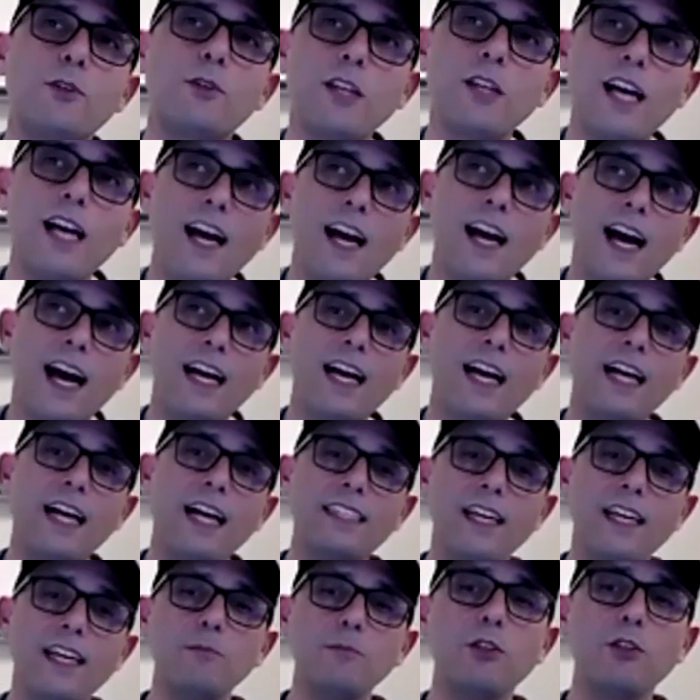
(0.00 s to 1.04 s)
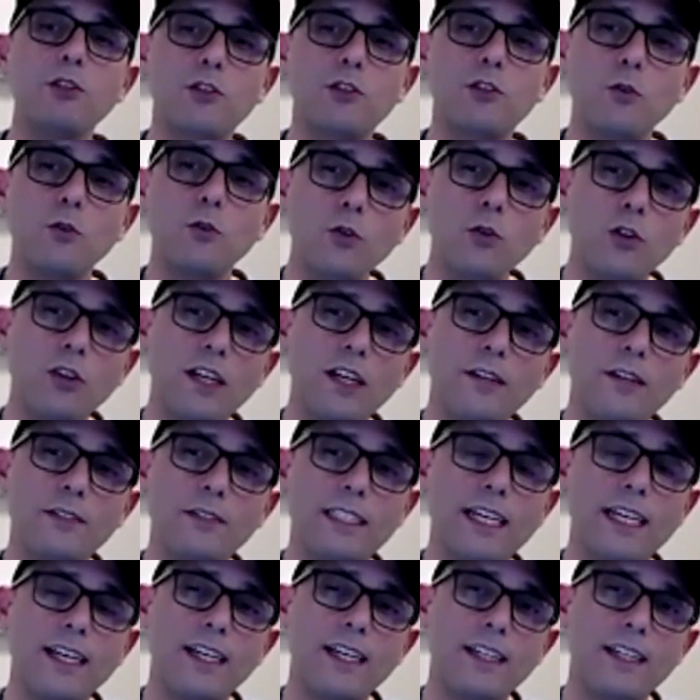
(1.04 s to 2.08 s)
I, I take them to school every
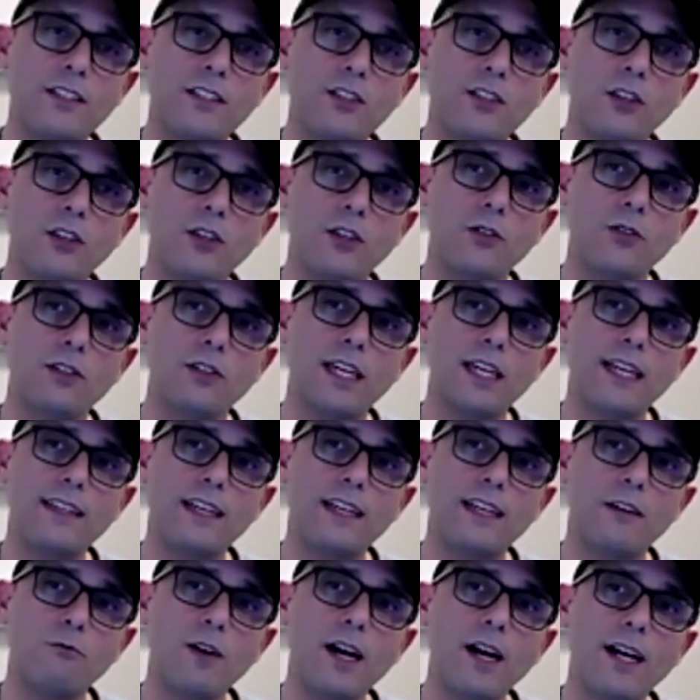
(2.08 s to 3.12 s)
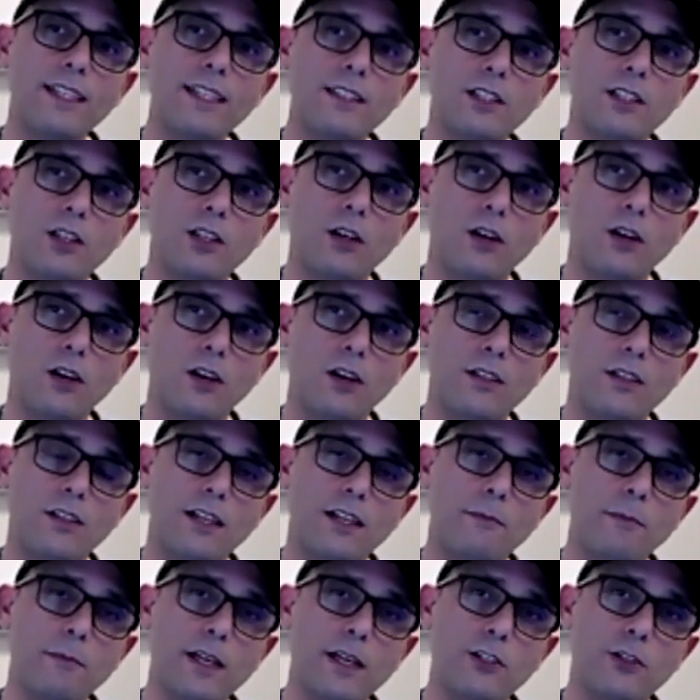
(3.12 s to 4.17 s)
day, so that that ride in the car,
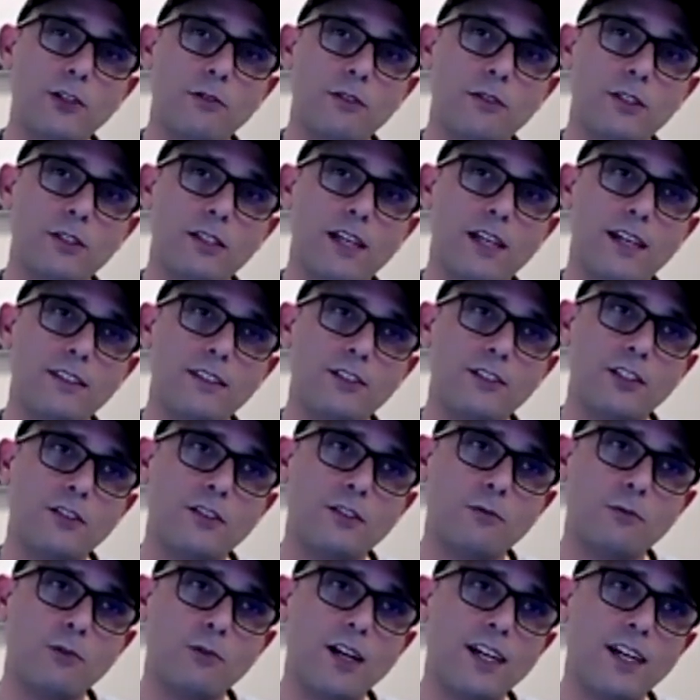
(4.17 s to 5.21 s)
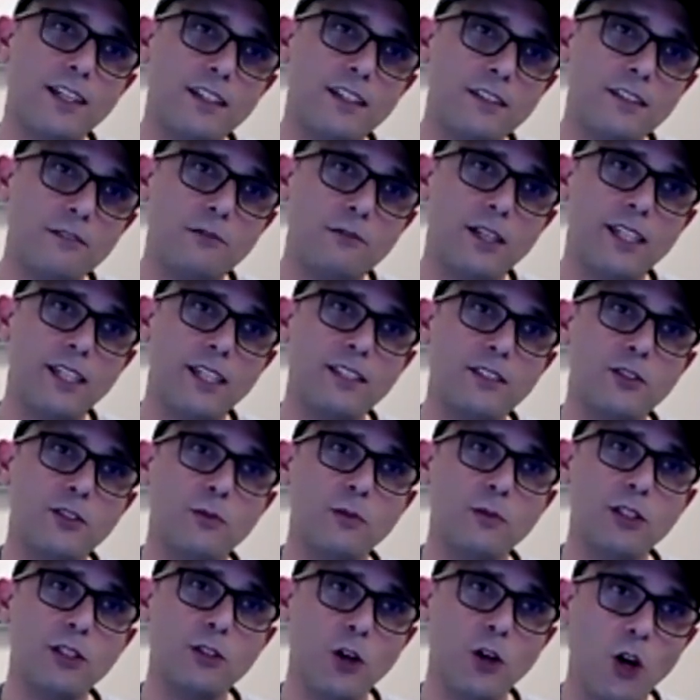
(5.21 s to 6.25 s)
I make sure it's not just a ride, right? Yeah. So
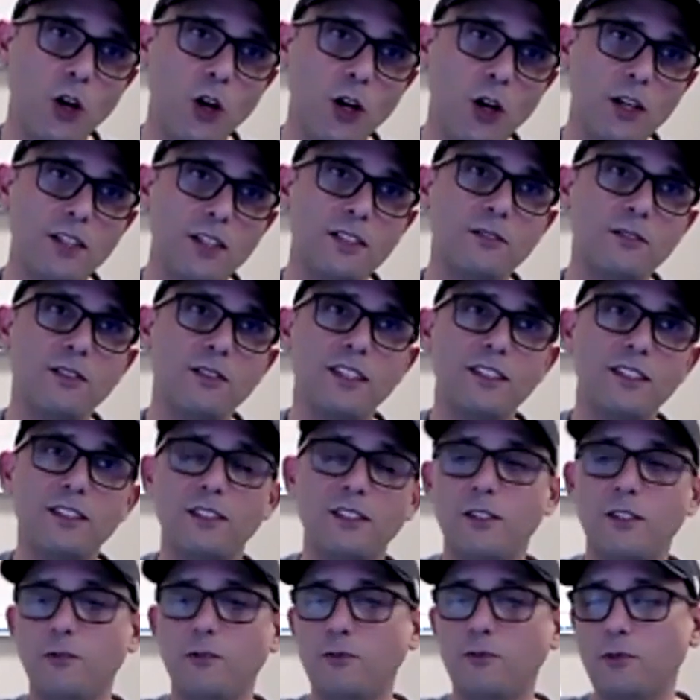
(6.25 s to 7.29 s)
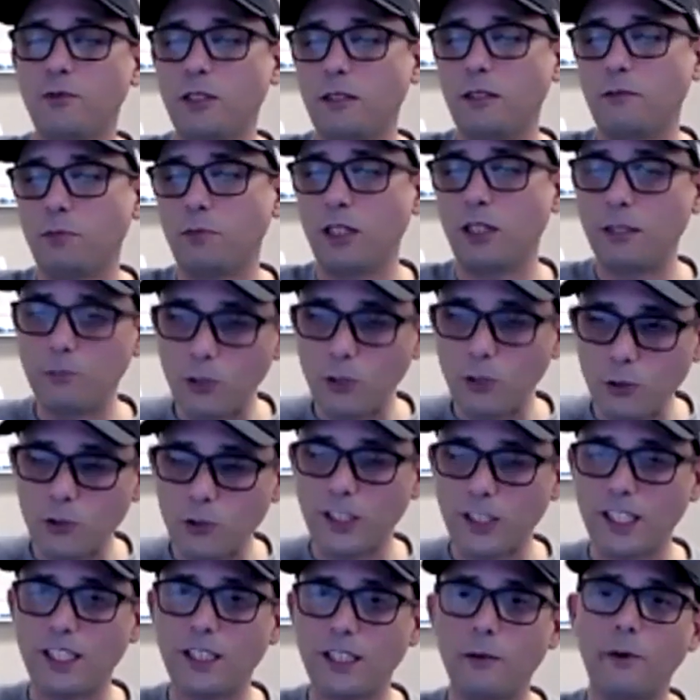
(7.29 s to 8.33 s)
we talk and, and and we play
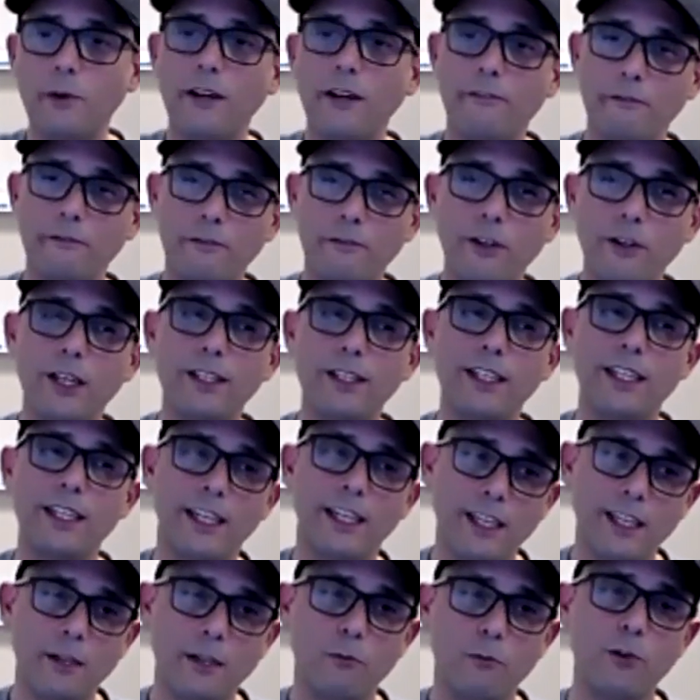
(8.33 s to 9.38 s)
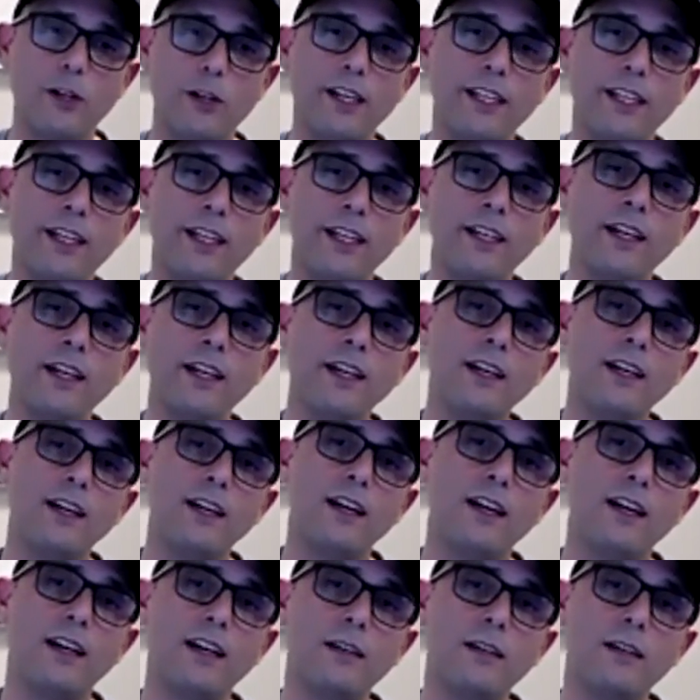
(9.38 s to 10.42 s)
music and we have fun, and I get them ready.
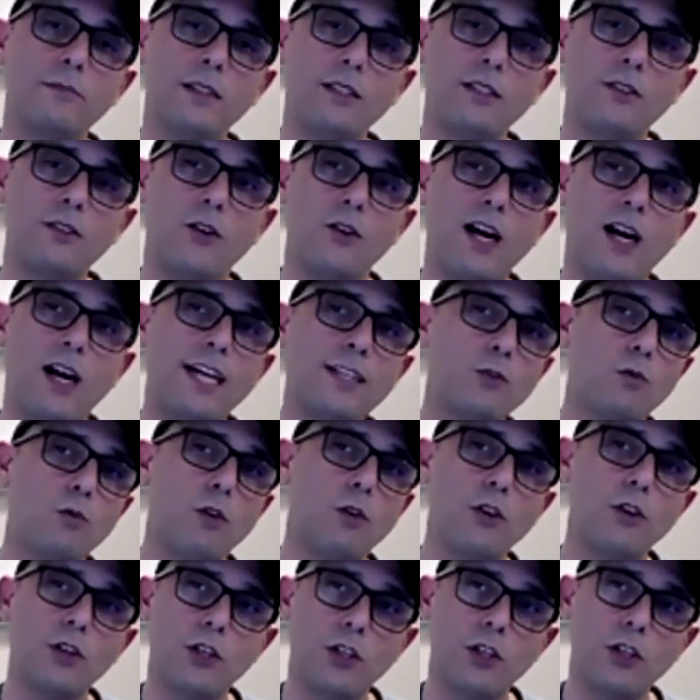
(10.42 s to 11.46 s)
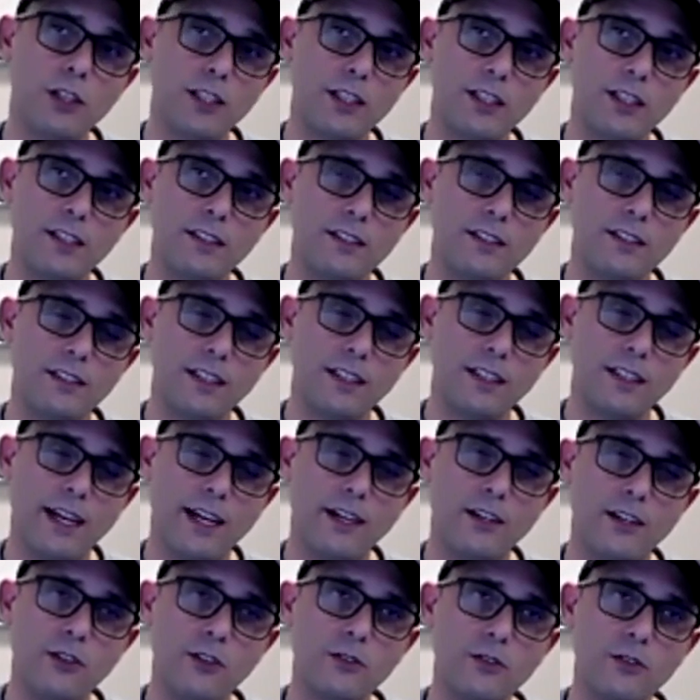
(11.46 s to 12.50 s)
Yeah. Um, you know, I do all the cooking in the
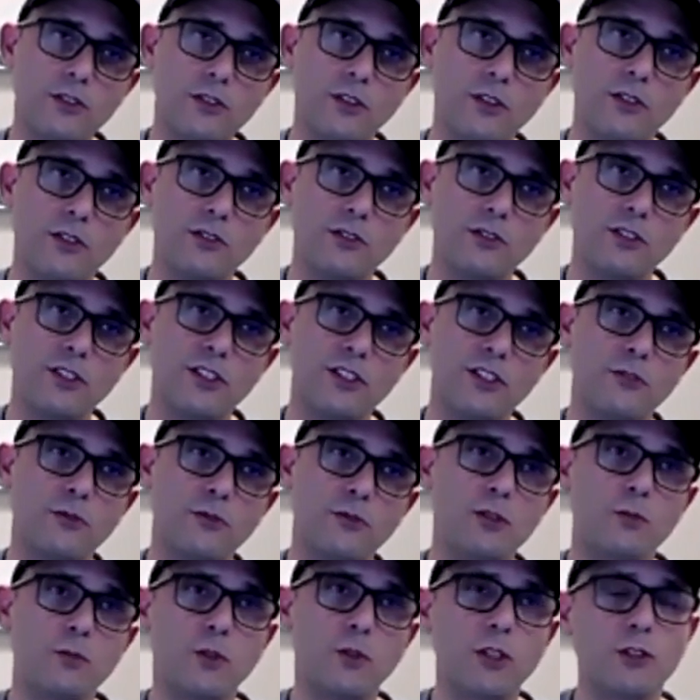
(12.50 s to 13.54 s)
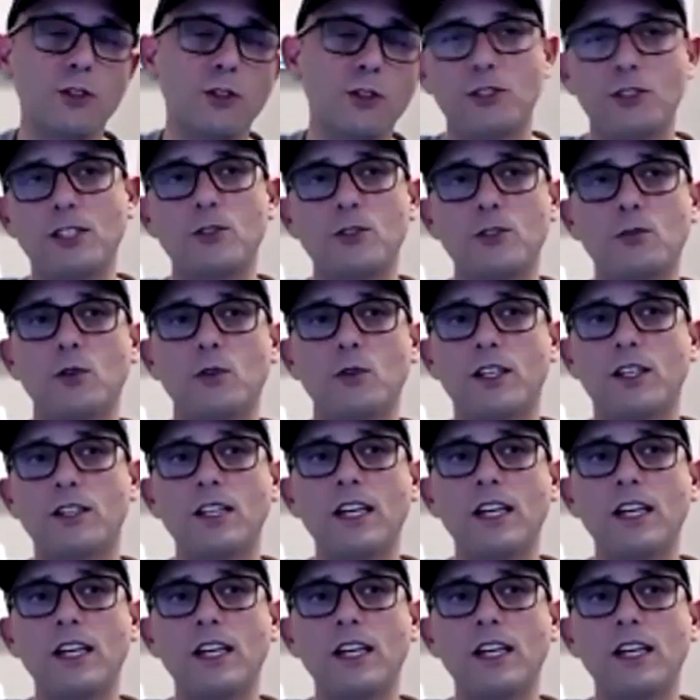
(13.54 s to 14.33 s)
house, so you know, it's one of those things where